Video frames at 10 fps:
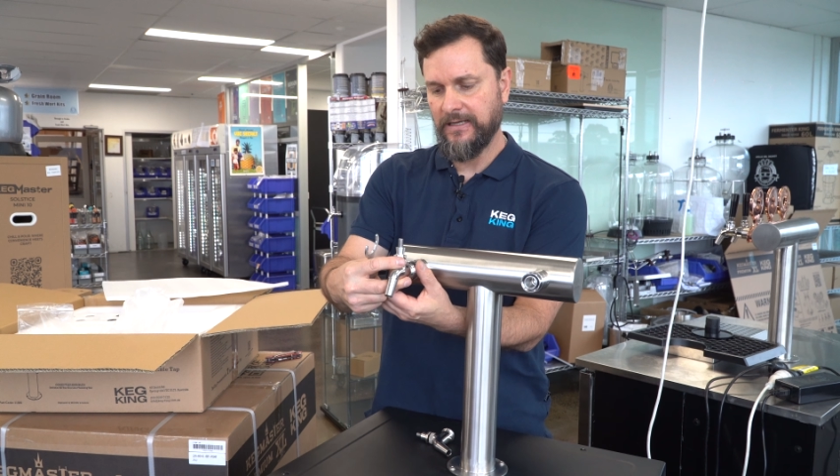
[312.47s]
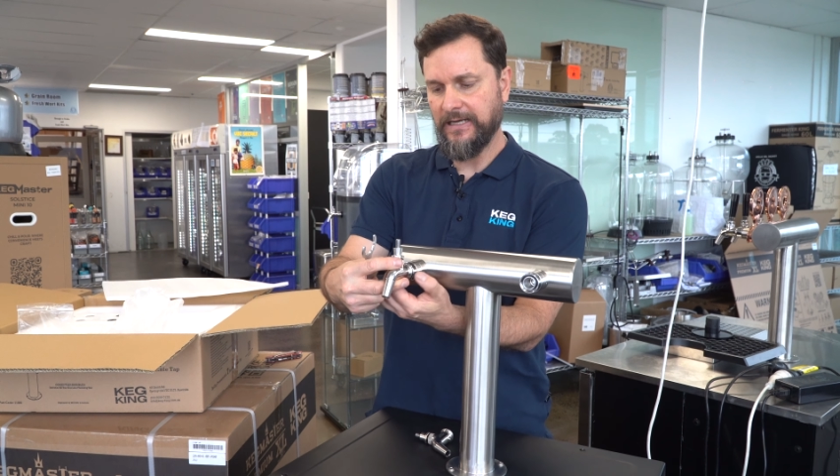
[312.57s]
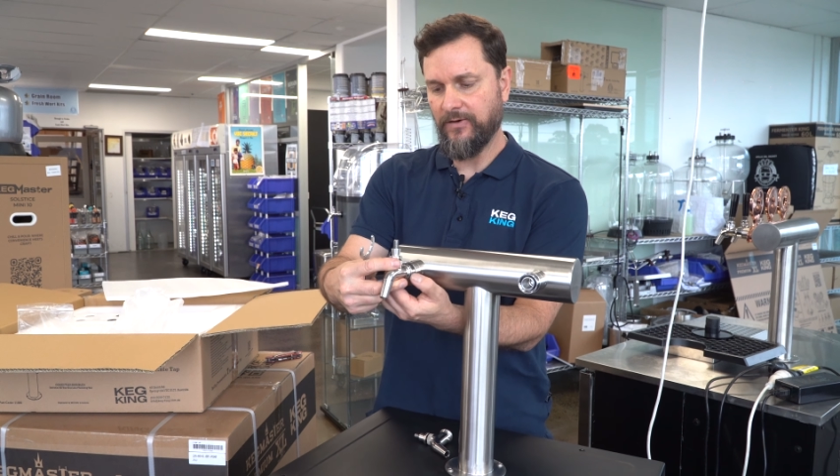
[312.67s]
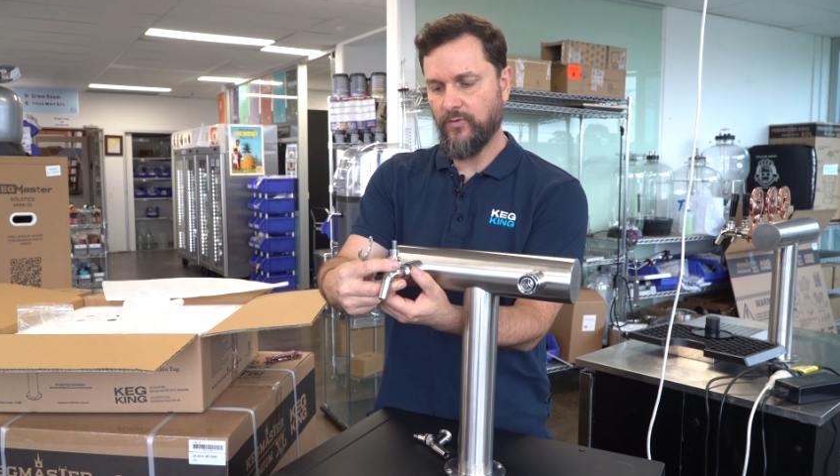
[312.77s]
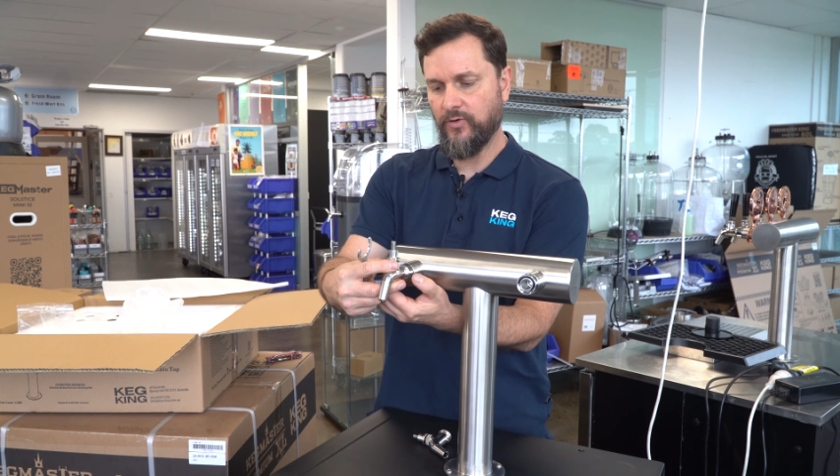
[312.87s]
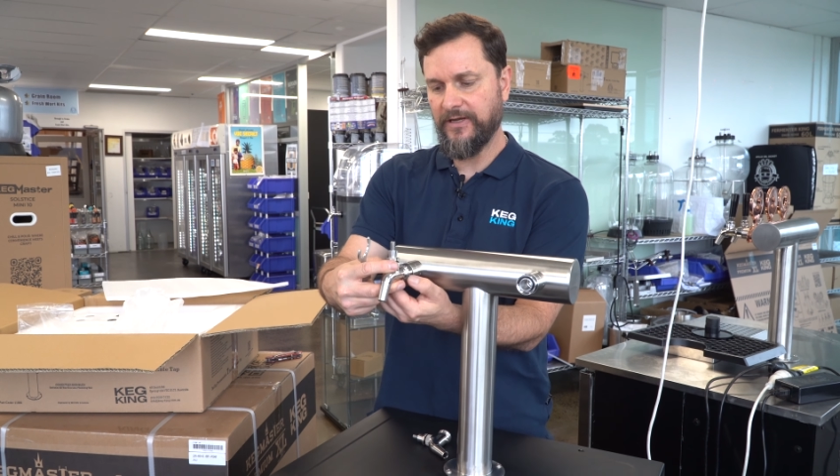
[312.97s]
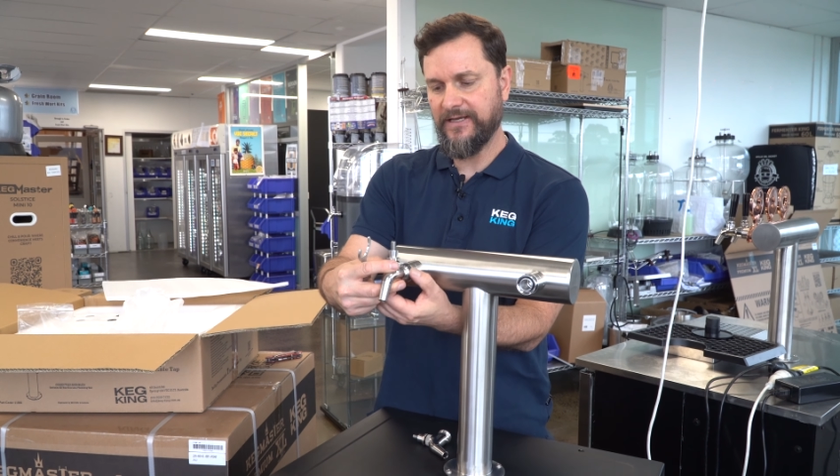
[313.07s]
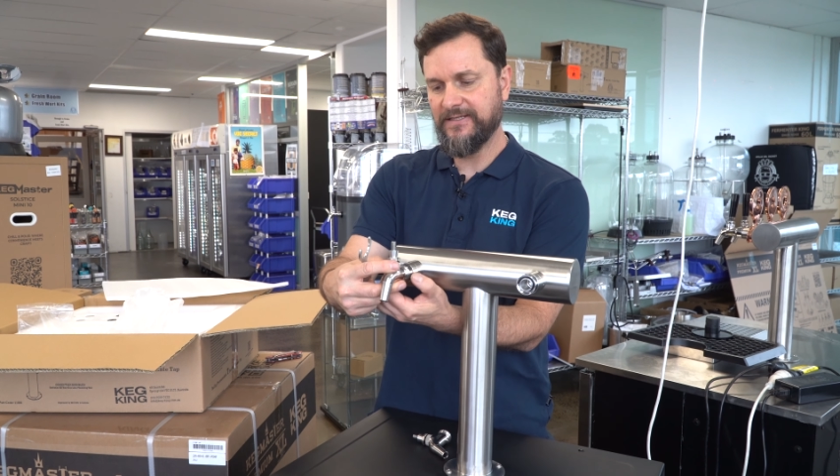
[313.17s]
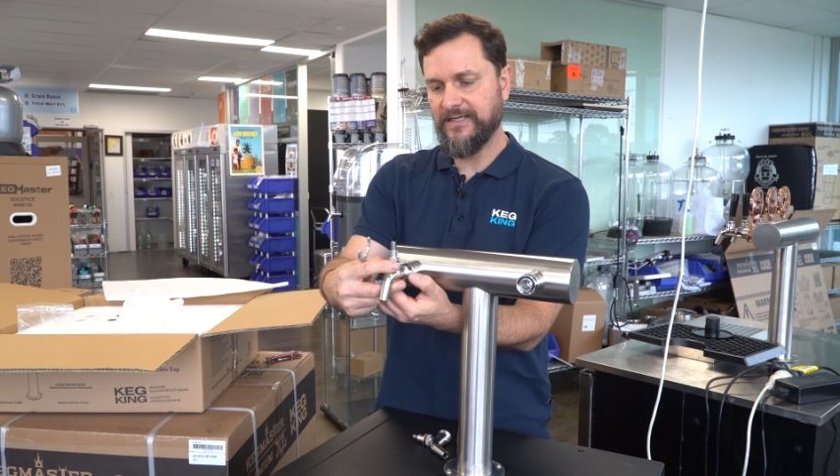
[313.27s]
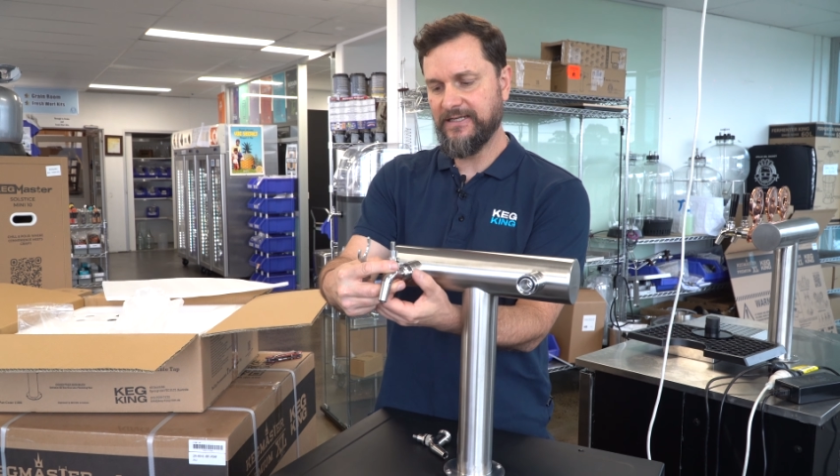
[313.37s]
and
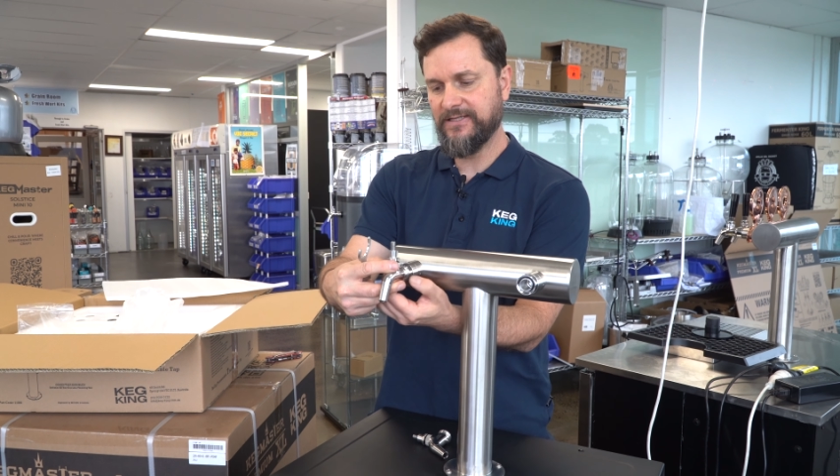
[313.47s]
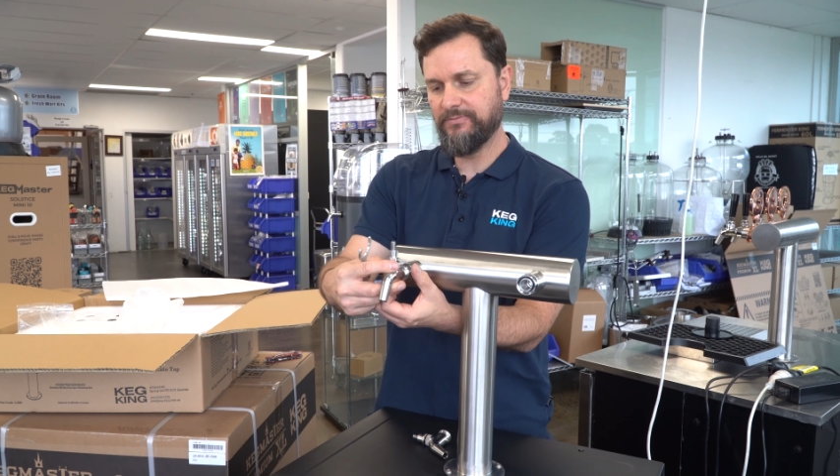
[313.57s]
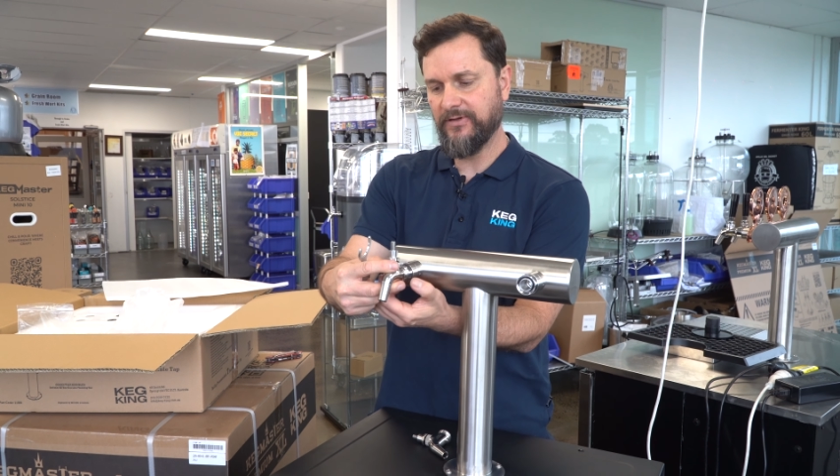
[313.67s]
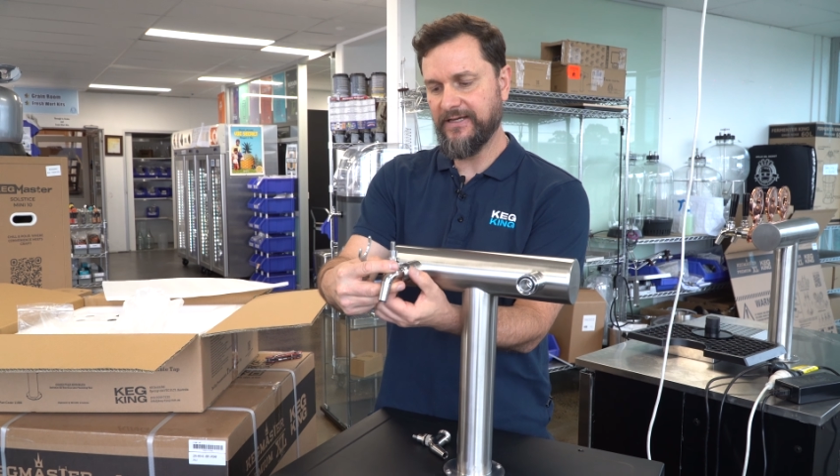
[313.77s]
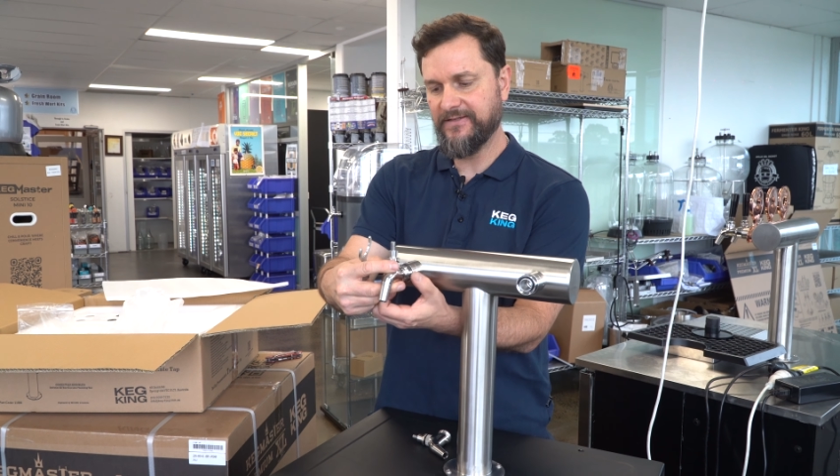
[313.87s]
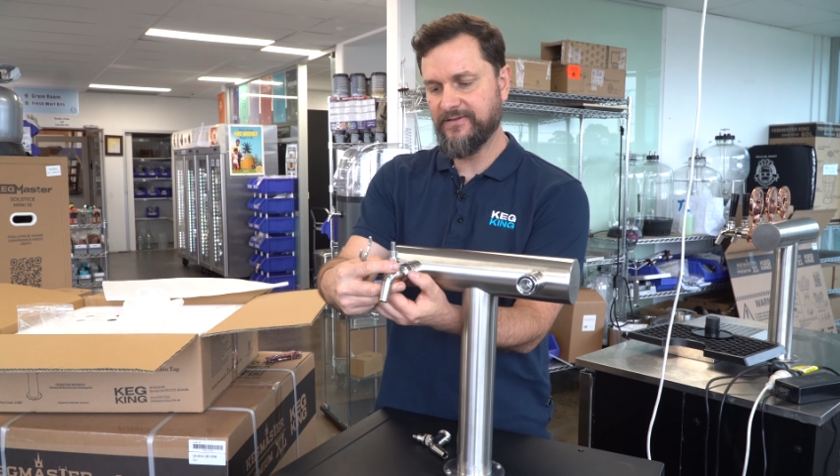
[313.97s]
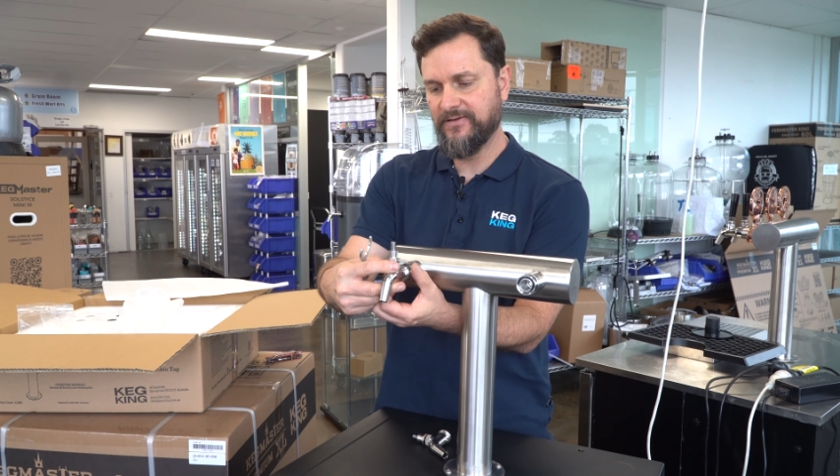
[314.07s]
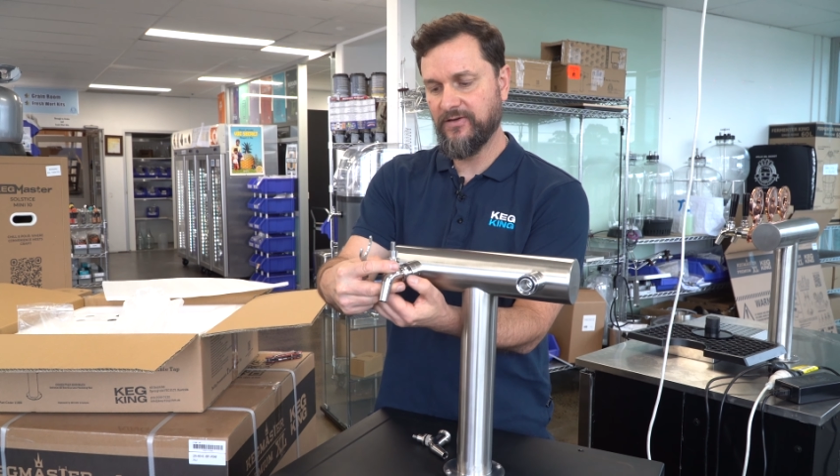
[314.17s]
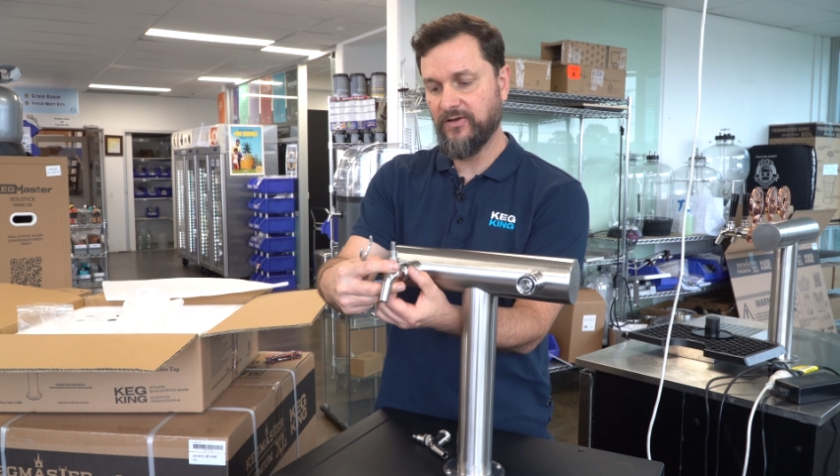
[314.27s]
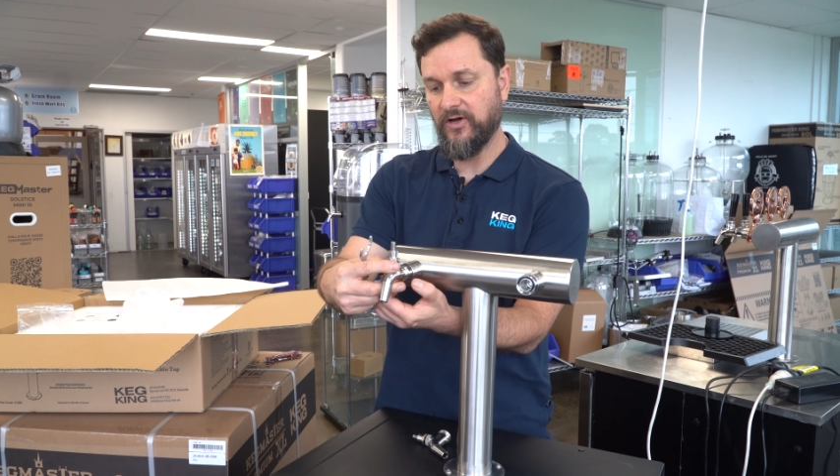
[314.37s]
orient it into place
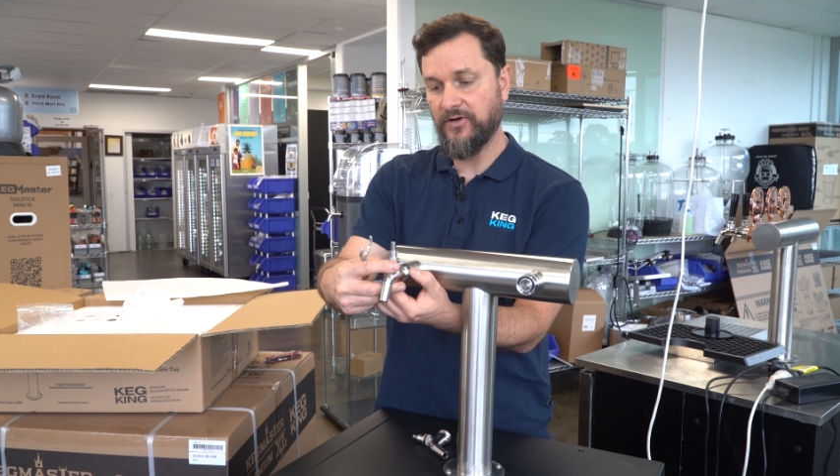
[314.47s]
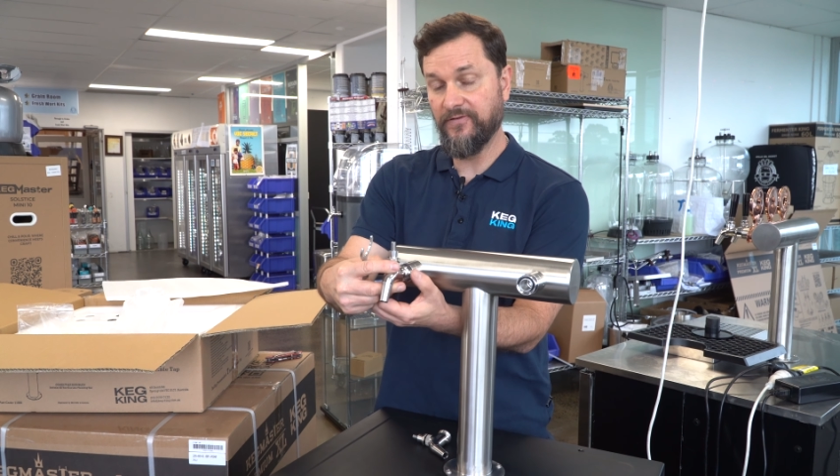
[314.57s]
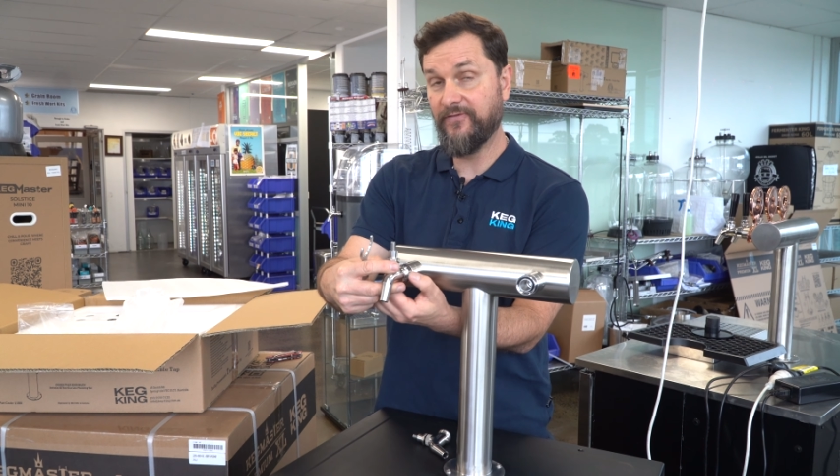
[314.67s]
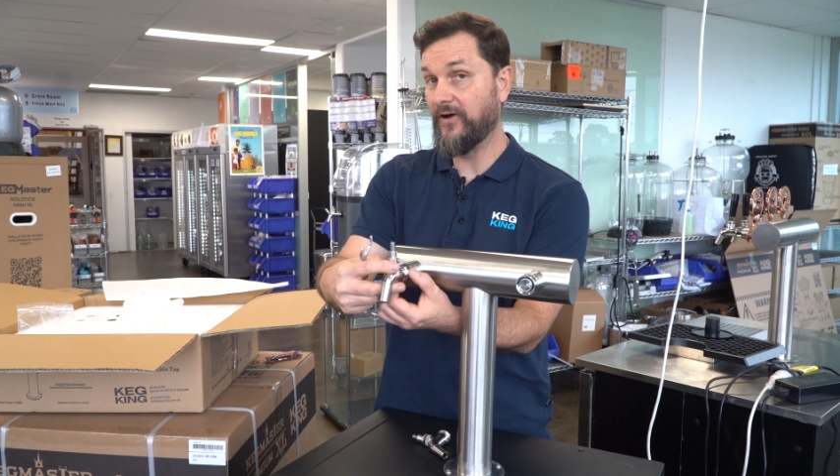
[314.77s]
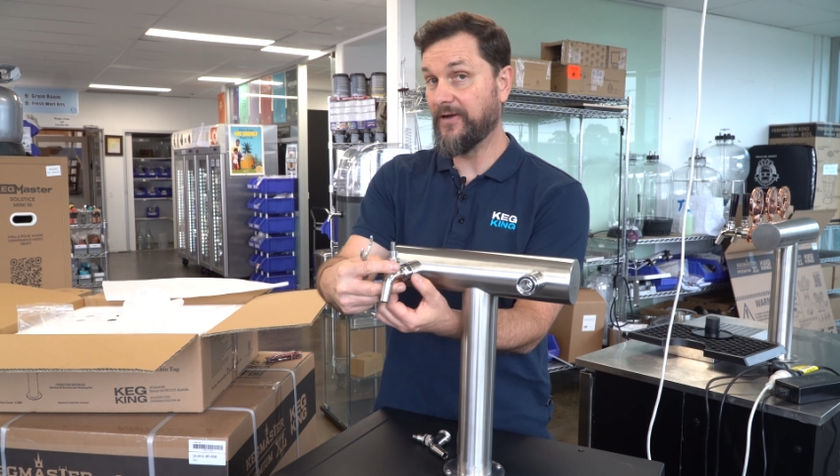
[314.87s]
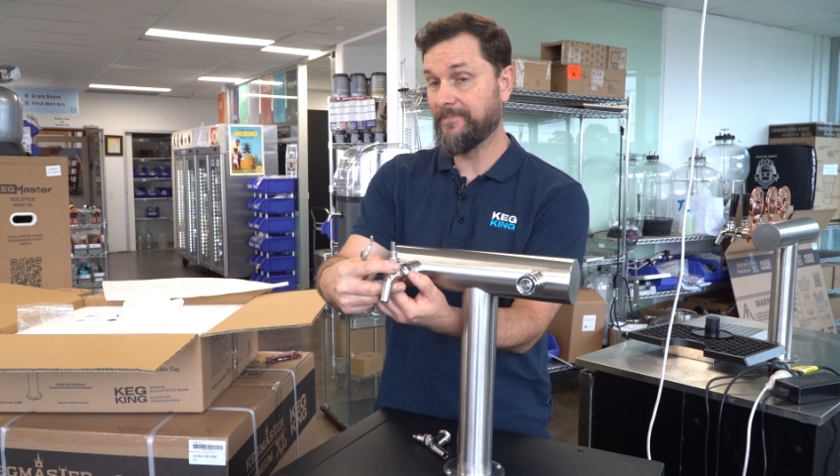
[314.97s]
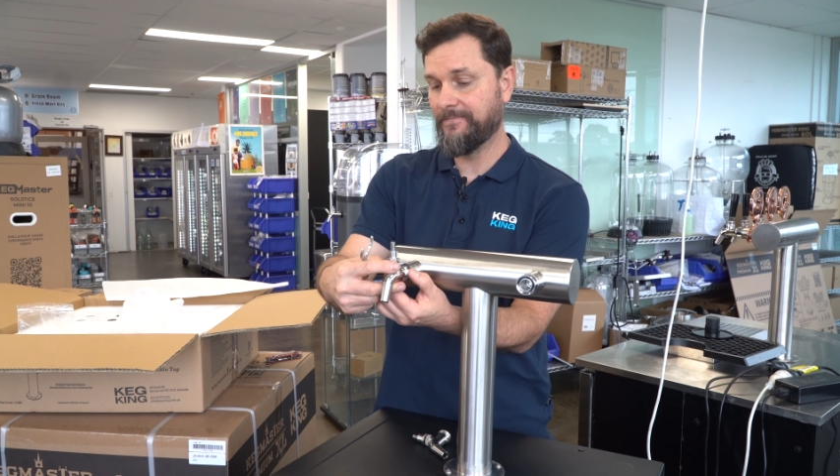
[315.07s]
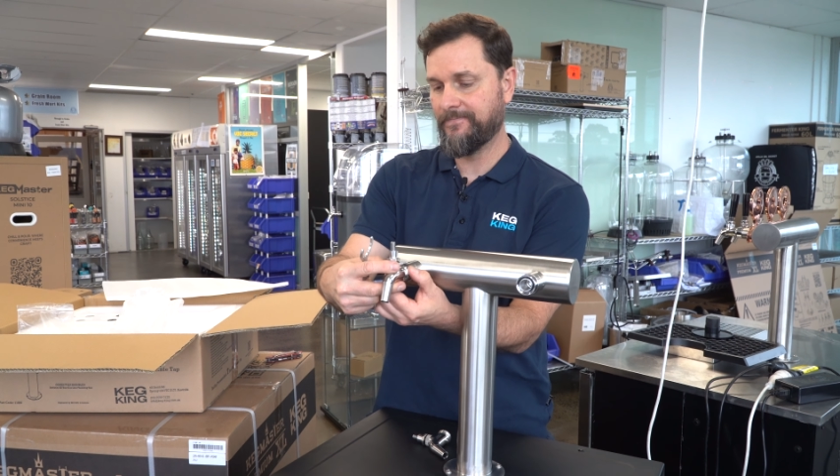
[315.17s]
on your font.